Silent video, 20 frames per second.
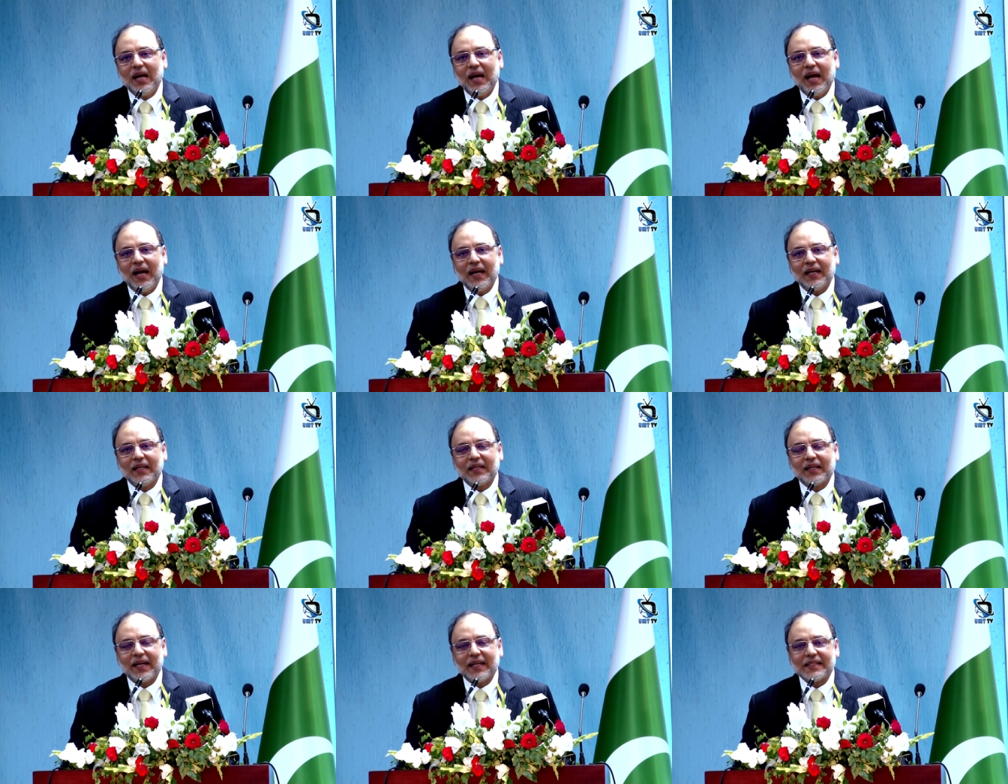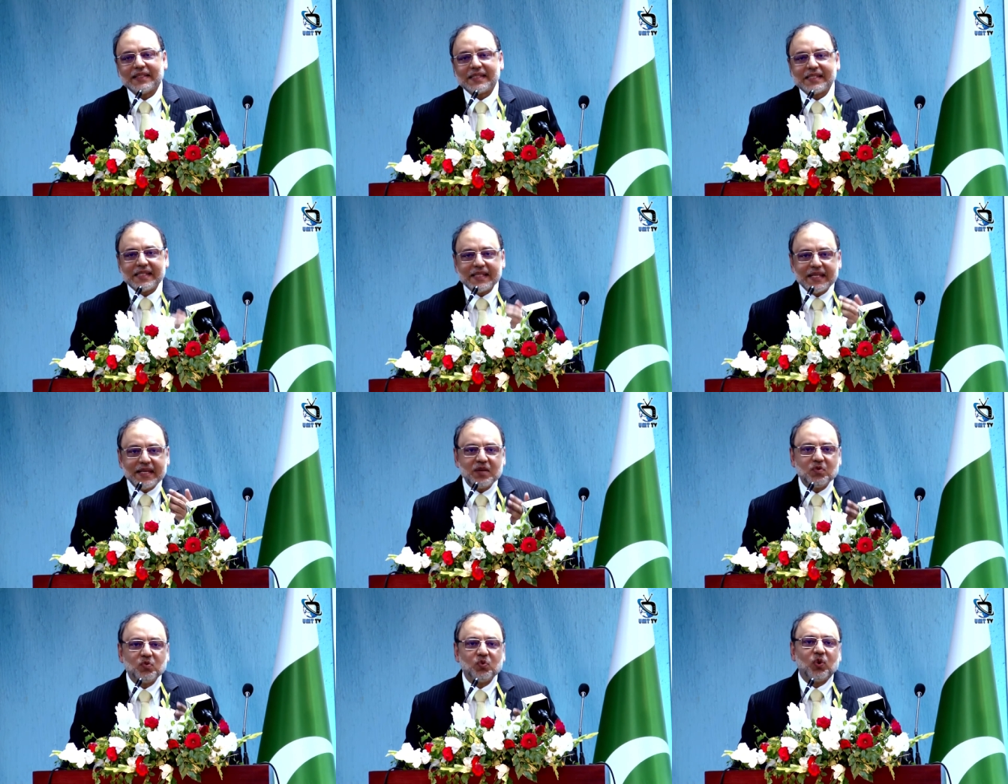and can
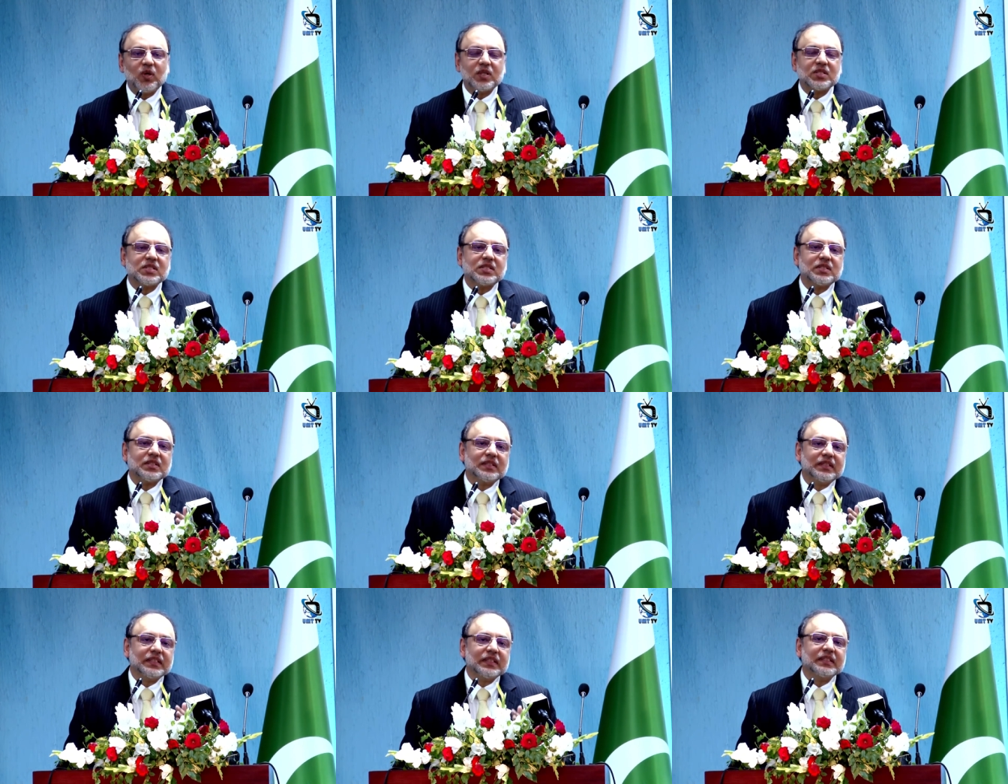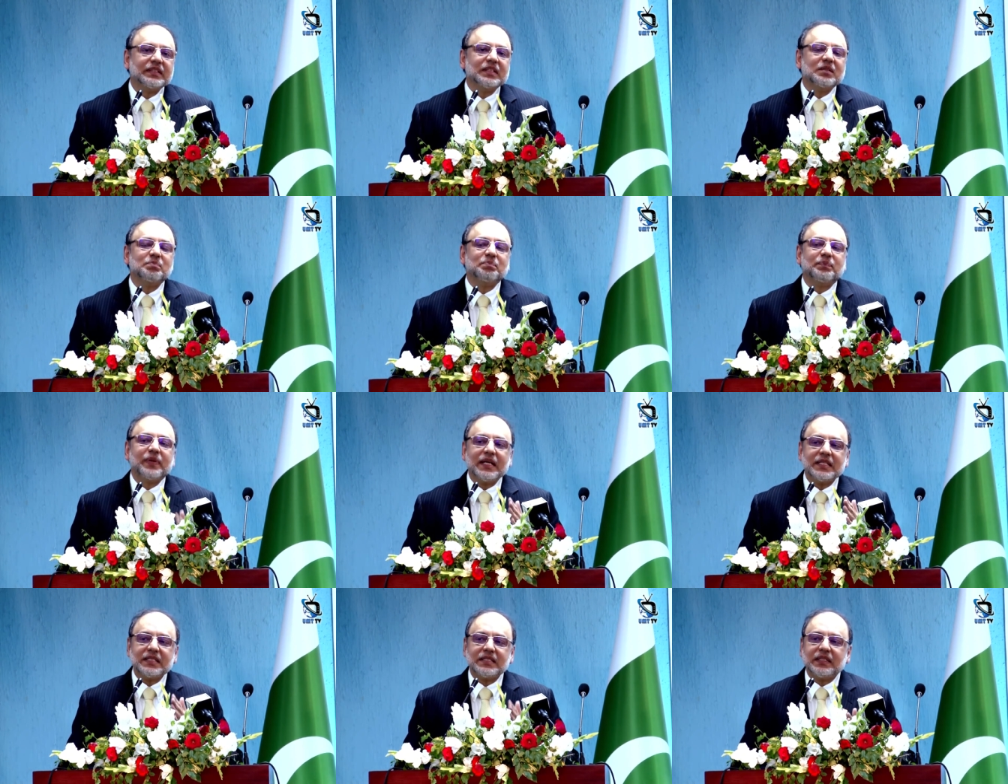see what's in the
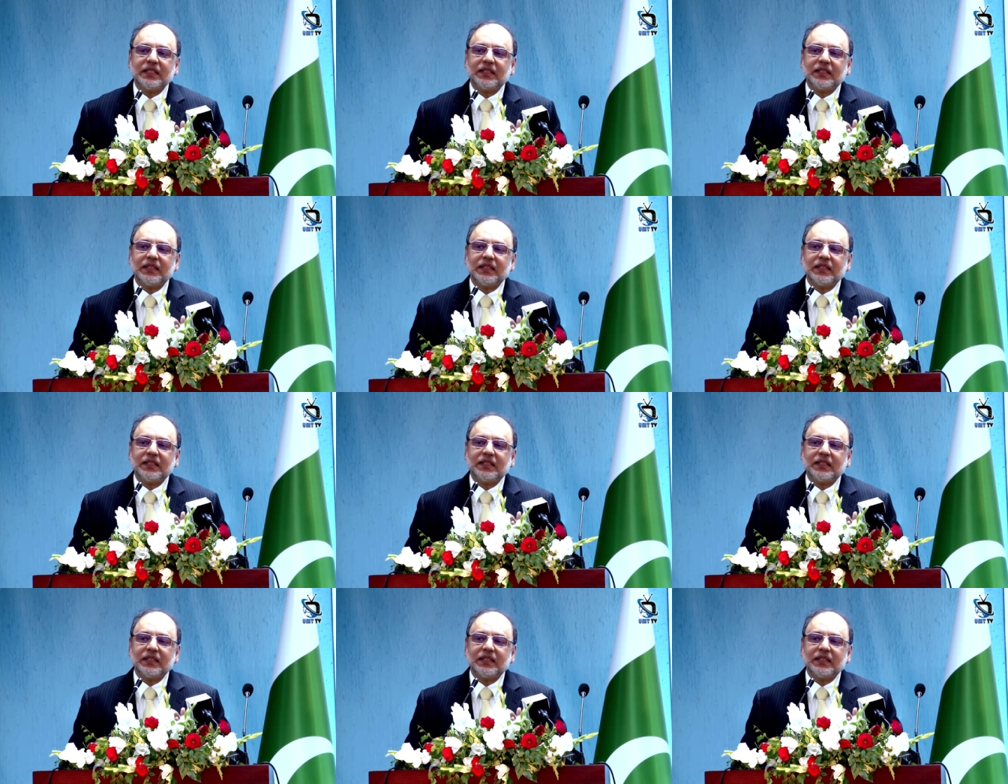best